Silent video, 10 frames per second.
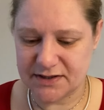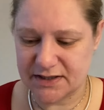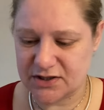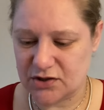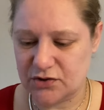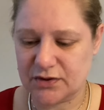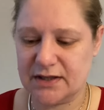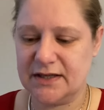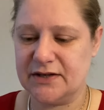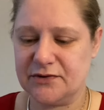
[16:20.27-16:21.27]
is
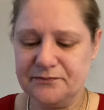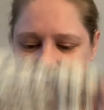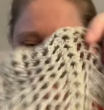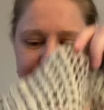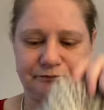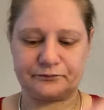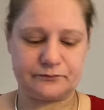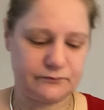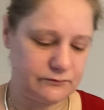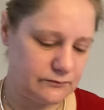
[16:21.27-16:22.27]
looking here.
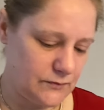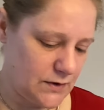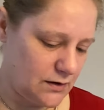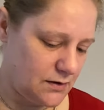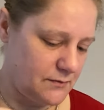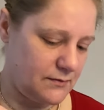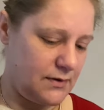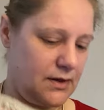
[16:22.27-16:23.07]
I